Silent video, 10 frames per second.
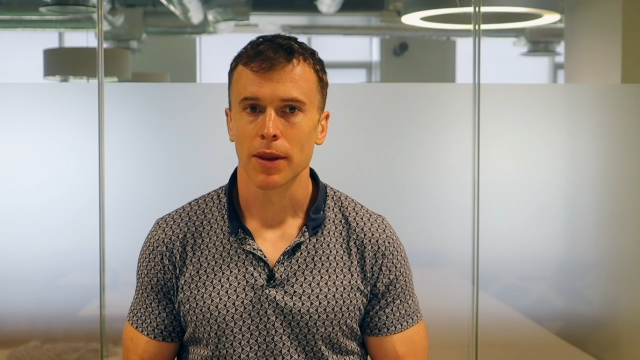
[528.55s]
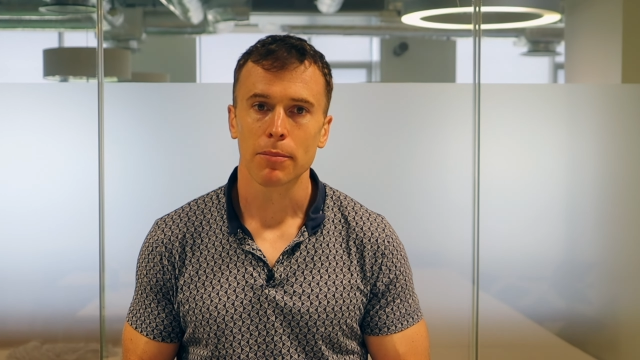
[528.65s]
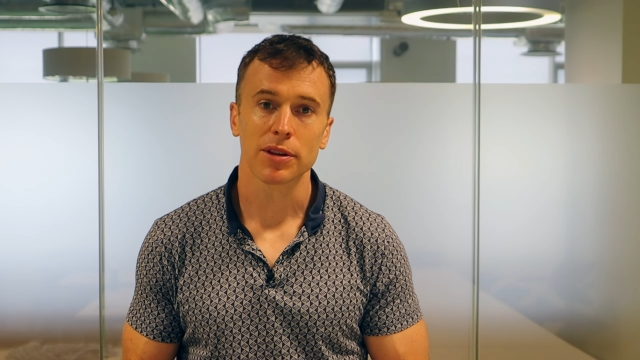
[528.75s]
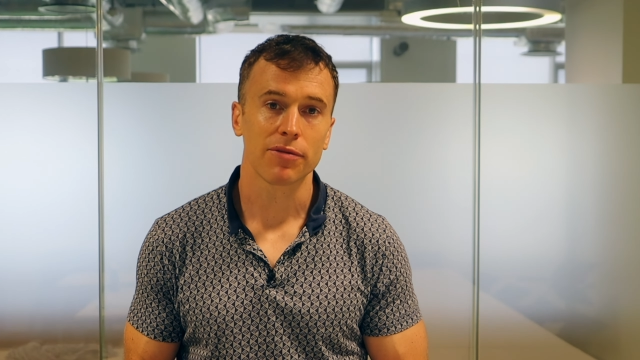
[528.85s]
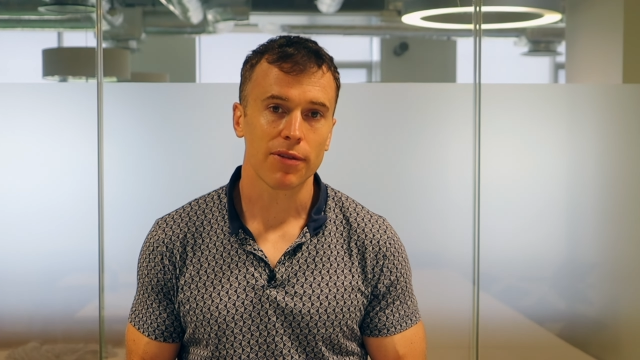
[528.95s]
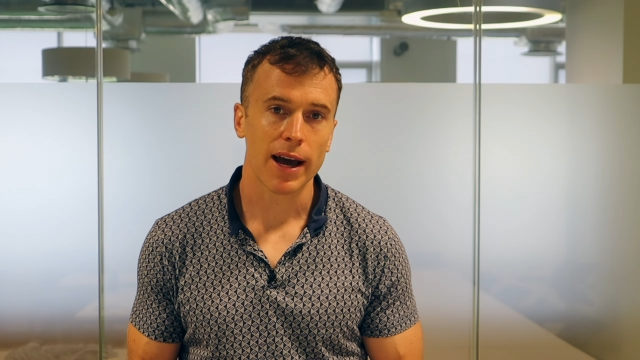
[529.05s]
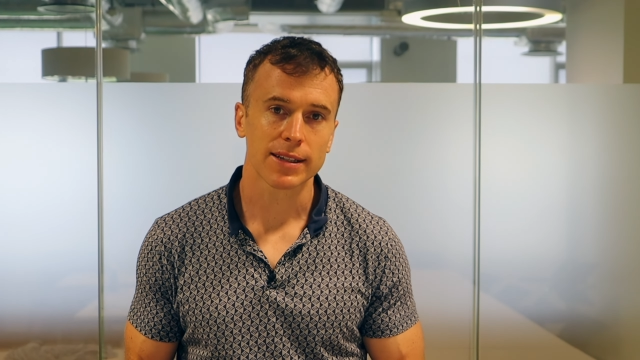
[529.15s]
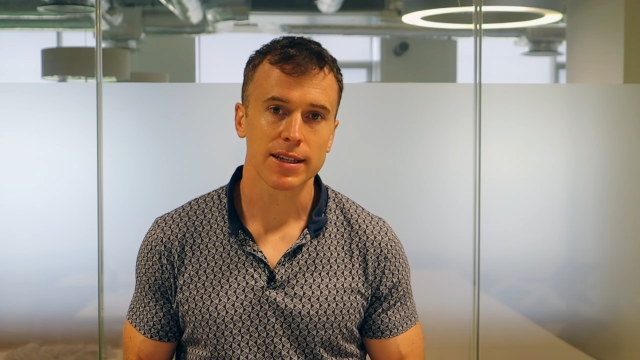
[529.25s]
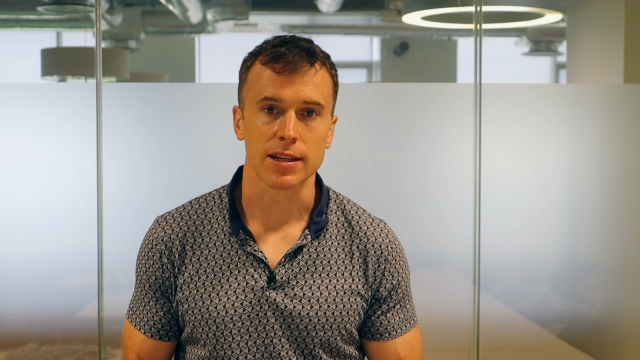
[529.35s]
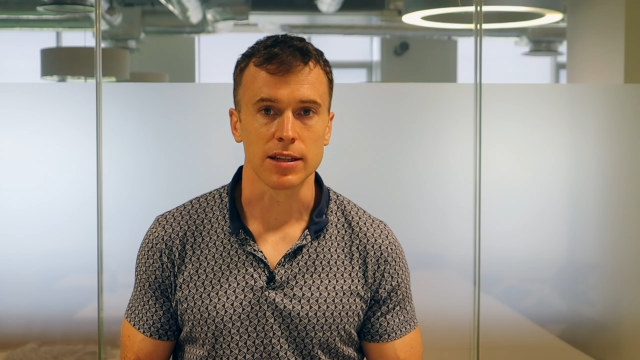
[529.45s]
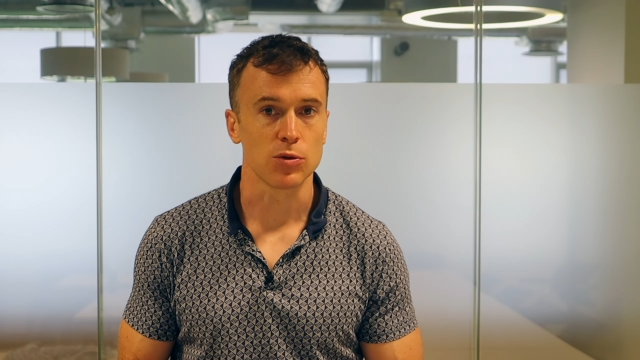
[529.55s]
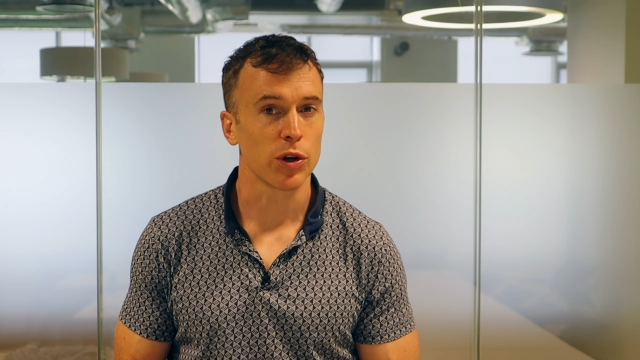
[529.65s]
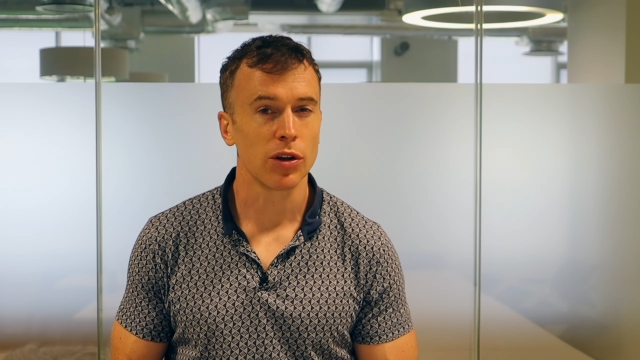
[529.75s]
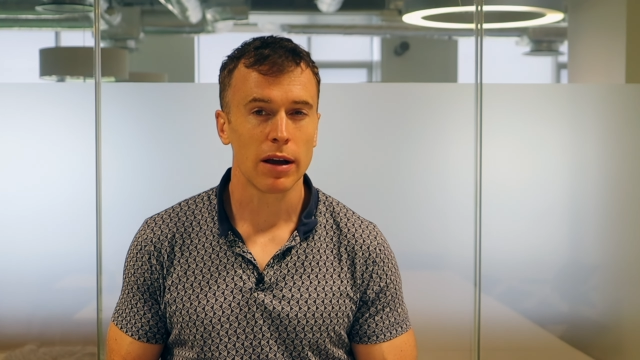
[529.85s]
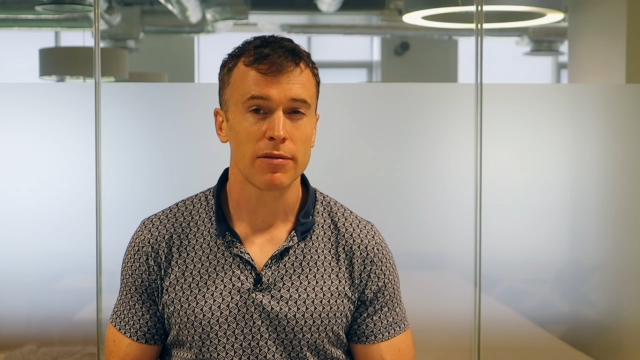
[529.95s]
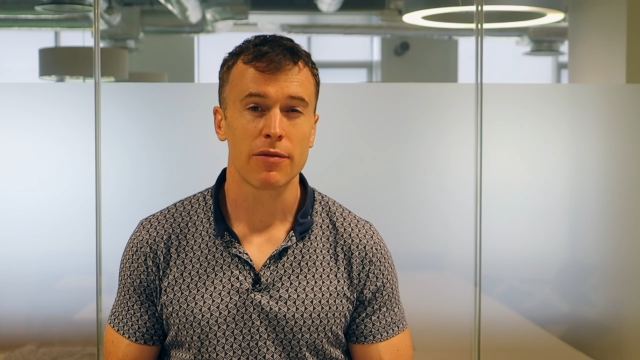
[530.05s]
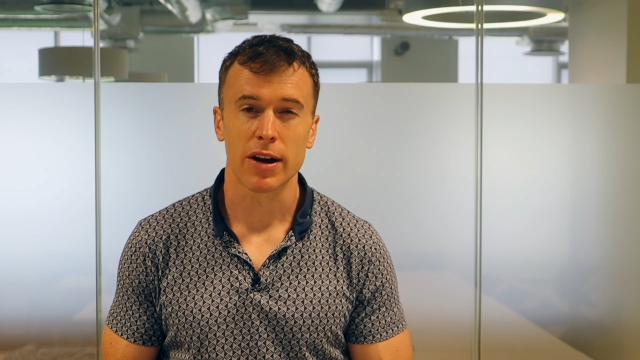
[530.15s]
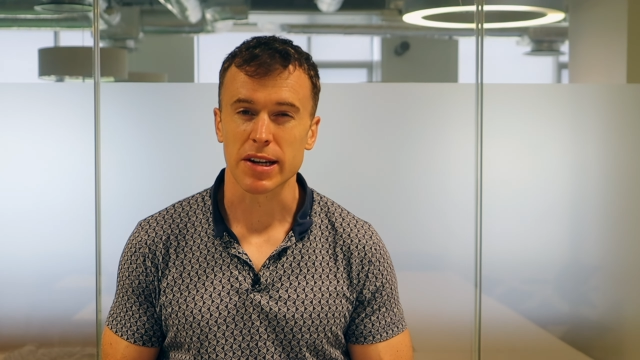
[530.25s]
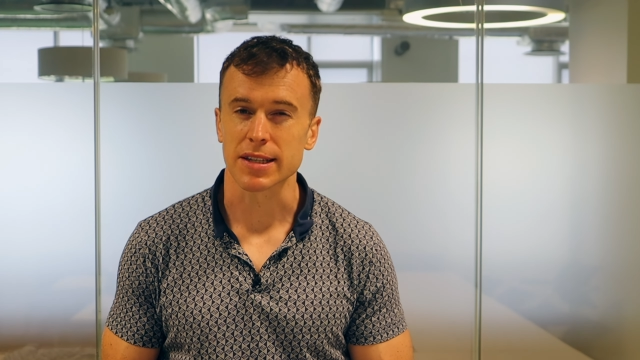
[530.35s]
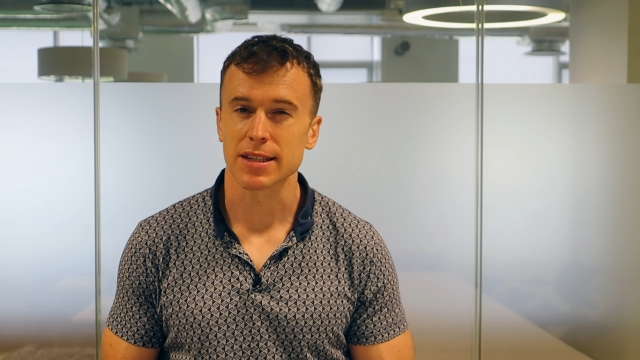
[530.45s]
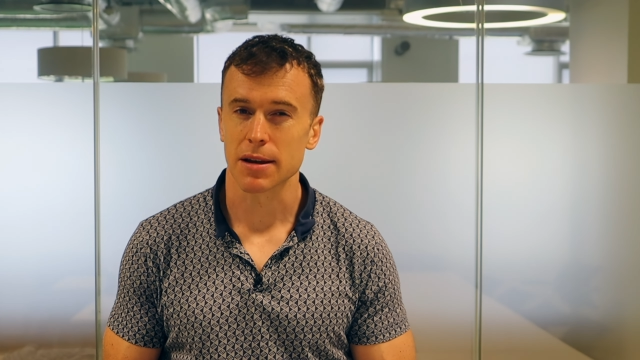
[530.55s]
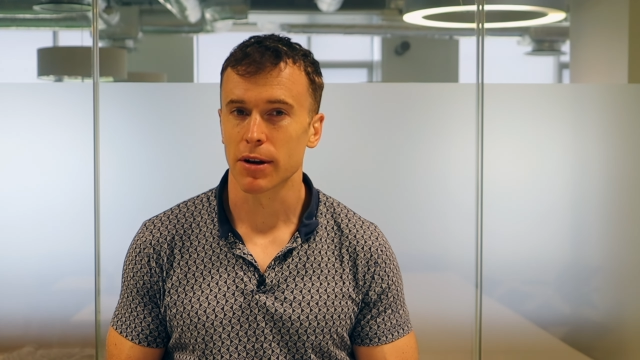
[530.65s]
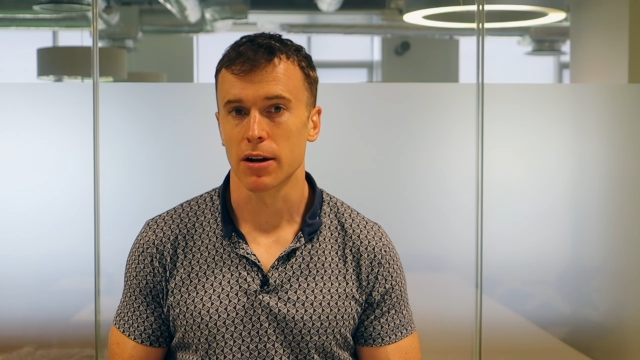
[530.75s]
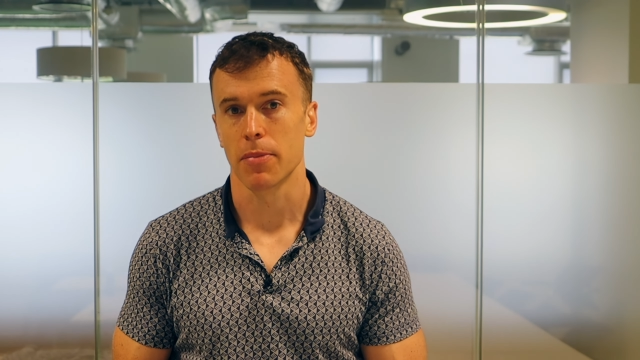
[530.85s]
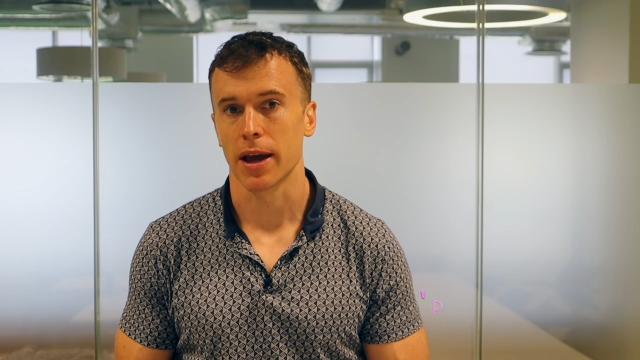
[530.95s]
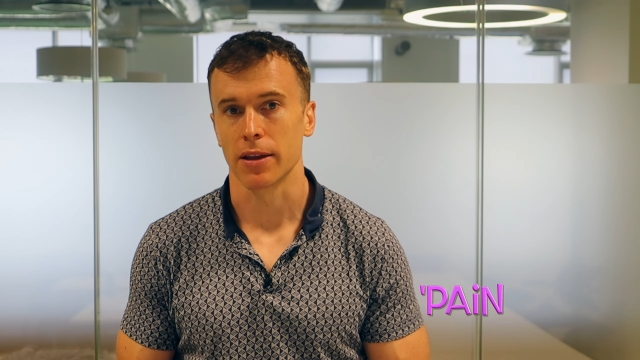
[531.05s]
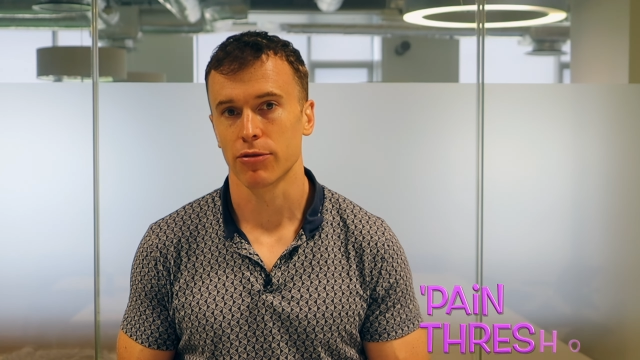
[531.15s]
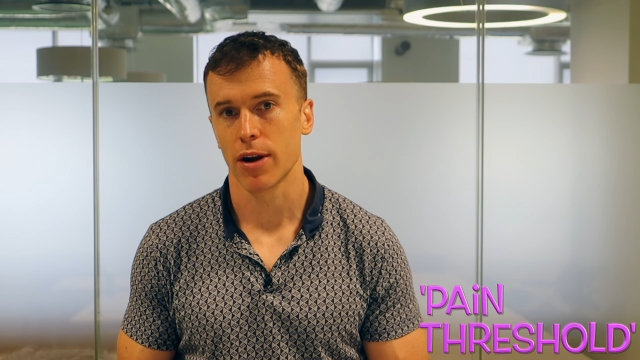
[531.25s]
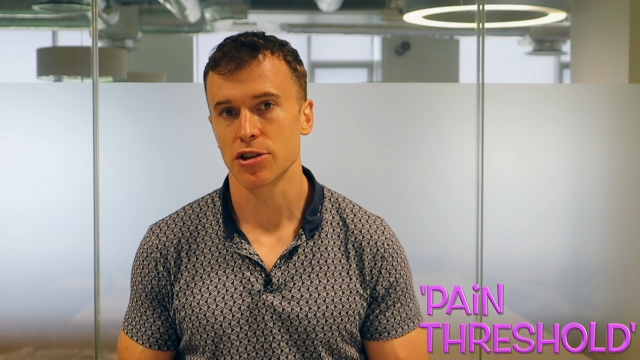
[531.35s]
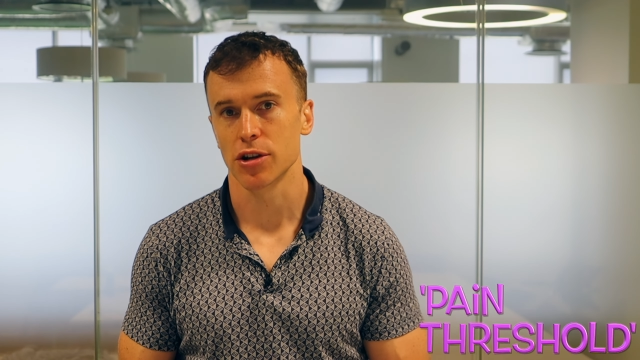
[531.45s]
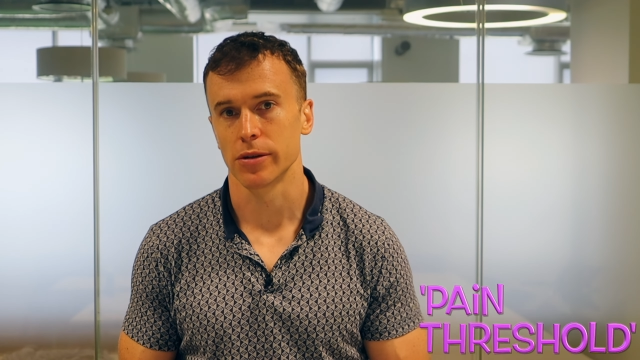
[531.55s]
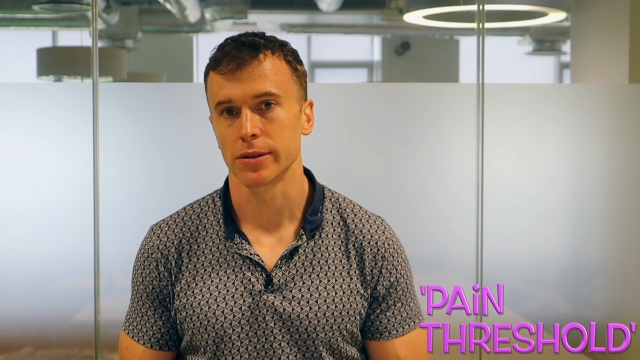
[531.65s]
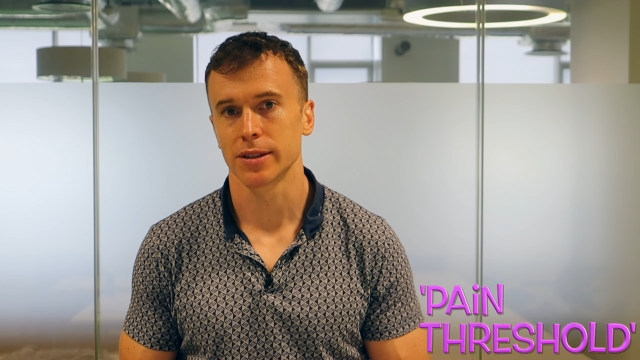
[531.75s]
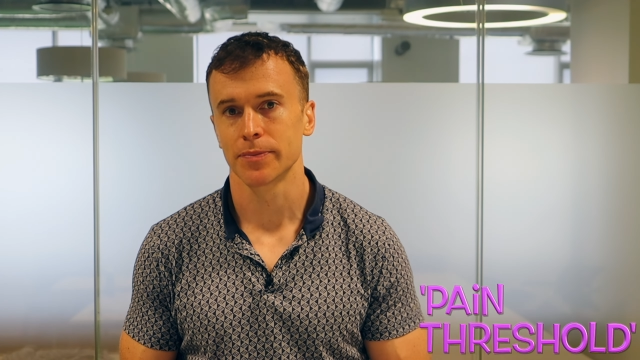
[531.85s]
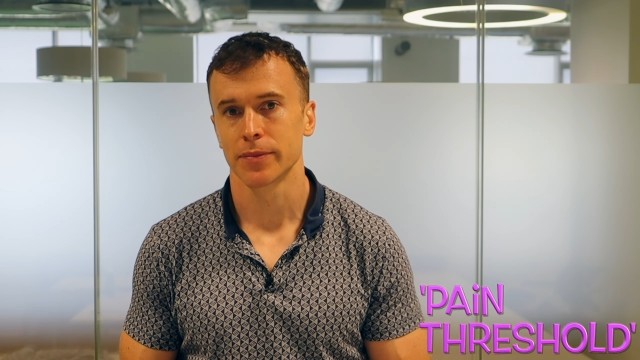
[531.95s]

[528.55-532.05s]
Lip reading: but the fact is we all have a very similar pain threshold.